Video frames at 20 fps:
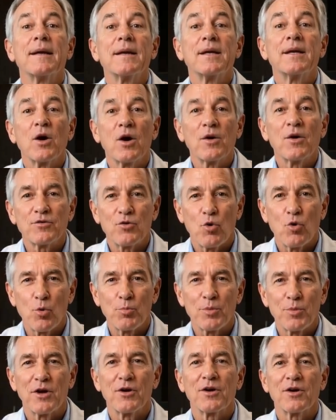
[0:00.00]
There are 4
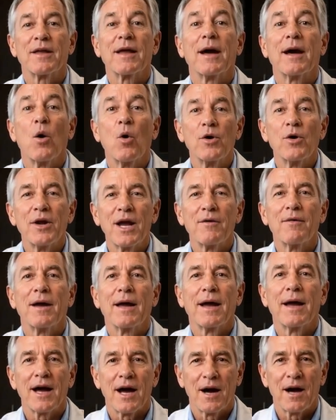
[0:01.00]
pillars that hold
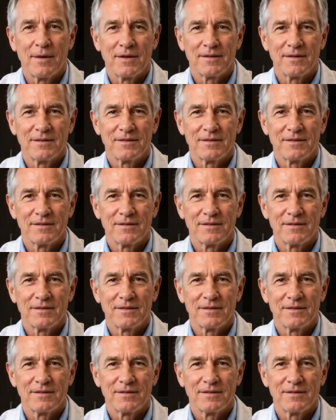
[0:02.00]
everything up.